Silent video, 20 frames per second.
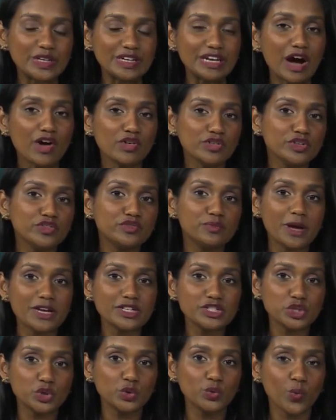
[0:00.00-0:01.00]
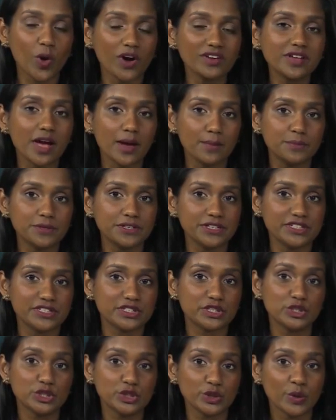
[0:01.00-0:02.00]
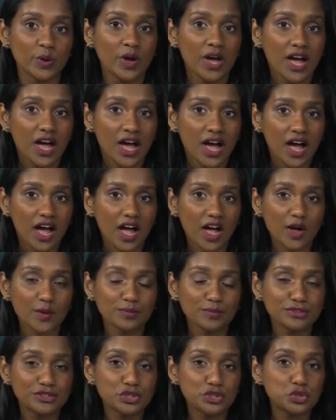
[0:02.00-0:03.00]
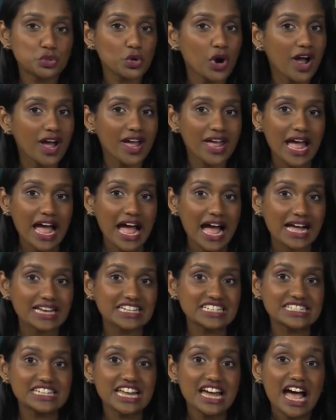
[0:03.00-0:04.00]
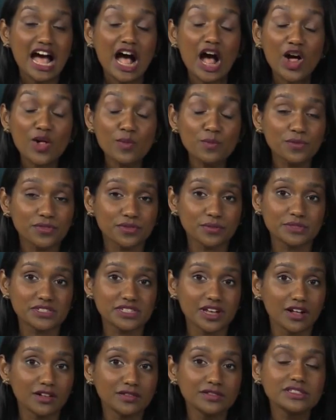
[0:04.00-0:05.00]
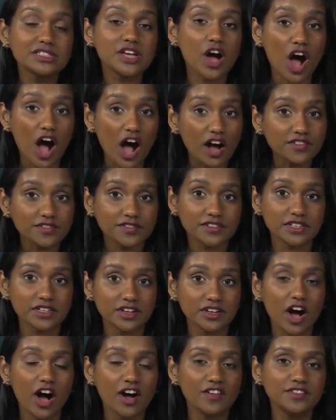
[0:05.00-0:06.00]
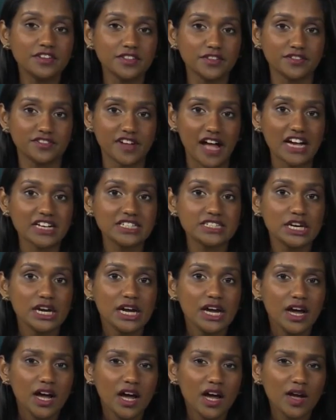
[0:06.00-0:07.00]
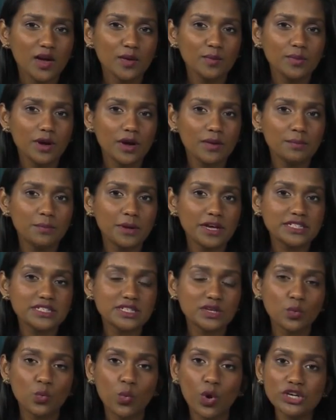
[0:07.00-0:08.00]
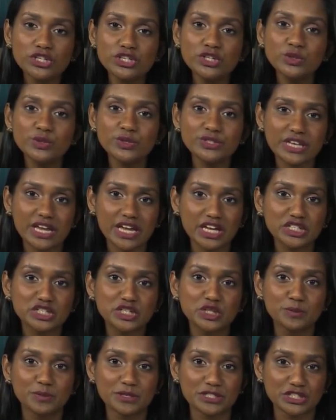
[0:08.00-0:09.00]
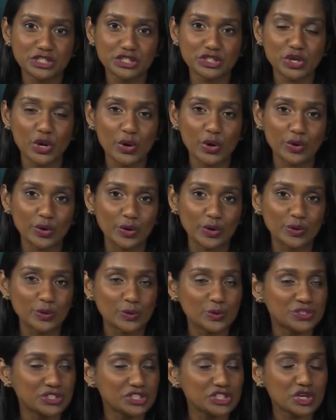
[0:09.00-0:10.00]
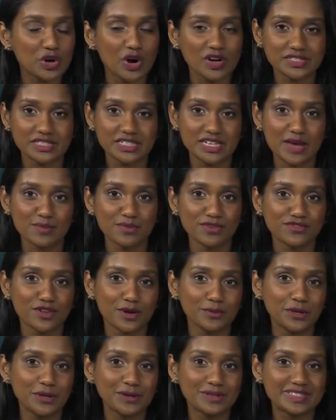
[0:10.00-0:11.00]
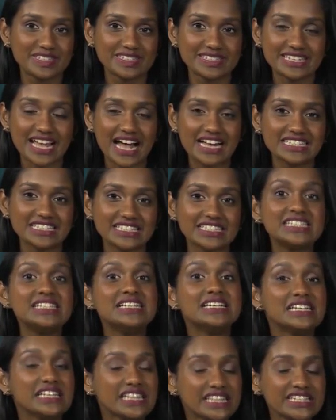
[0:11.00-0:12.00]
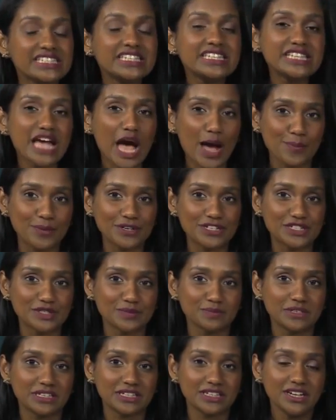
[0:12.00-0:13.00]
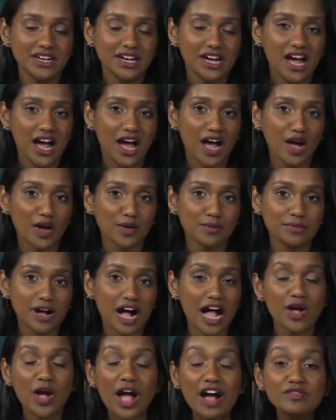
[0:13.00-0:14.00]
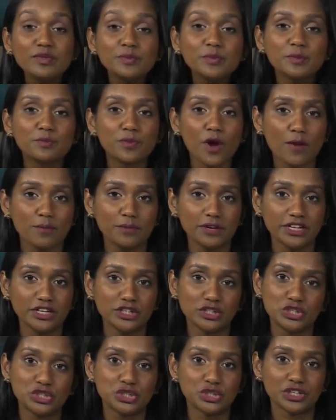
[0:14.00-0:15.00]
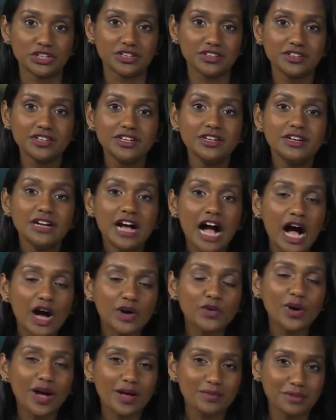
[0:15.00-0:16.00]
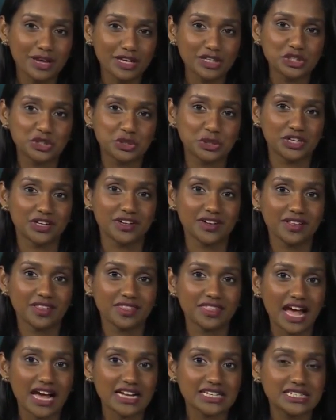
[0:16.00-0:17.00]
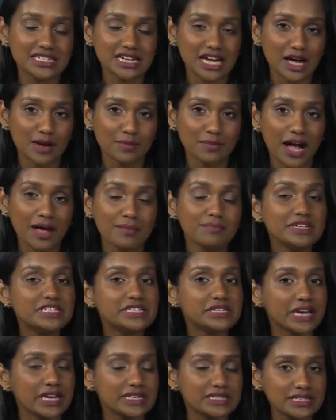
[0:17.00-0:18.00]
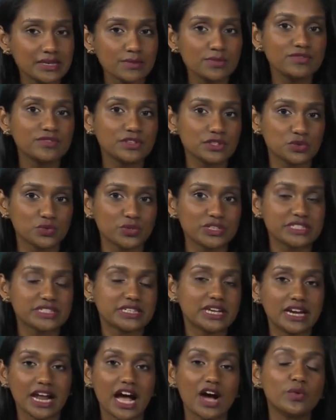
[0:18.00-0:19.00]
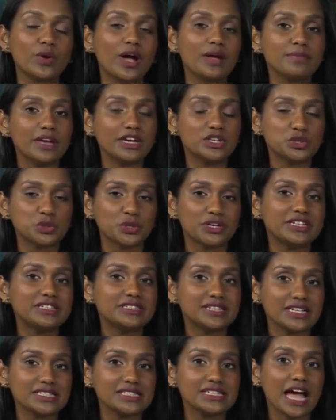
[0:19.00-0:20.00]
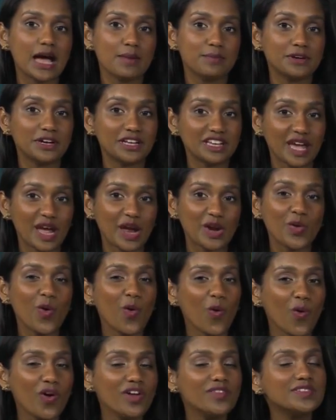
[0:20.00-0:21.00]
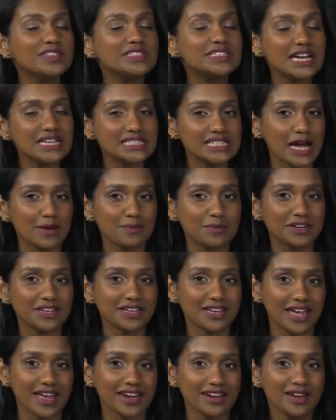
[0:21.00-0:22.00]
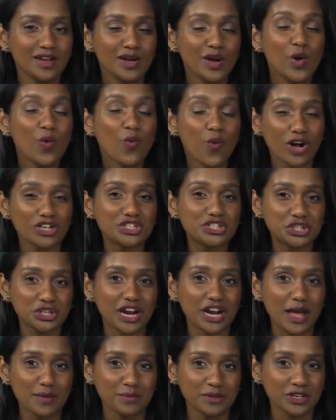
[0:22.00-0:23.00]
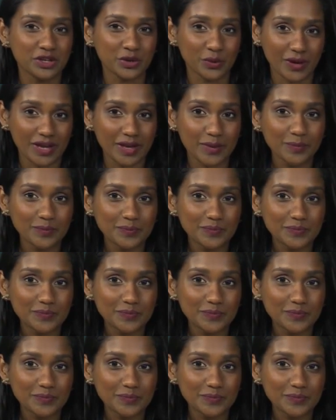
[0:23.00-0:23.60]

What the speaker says: Now, you've mentioned what companies can do to try and help themselves after the fact. But what do you say to the business owner who sits across the table from you and says, Candace, this has happened to me. I haven't been properly insured. How do I make sure that I mitigate some of this risk? And how do I make sure it doesn't happen again? Or if it does happen again, what should I be doing?